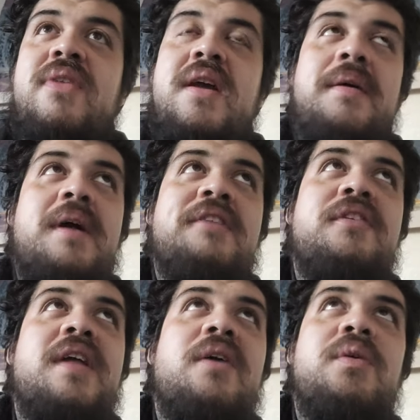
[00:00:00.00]
Uh,
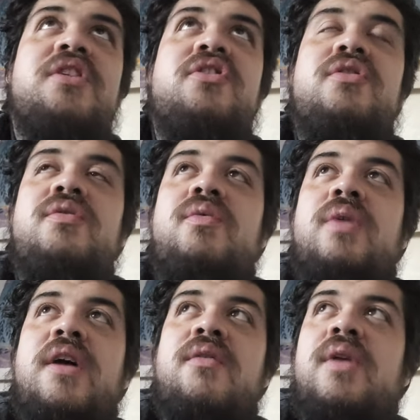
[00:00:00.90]
after that, which
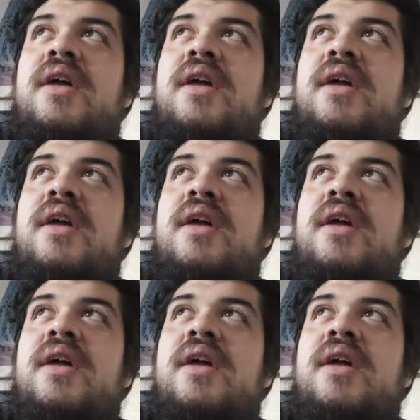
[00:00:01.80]
that,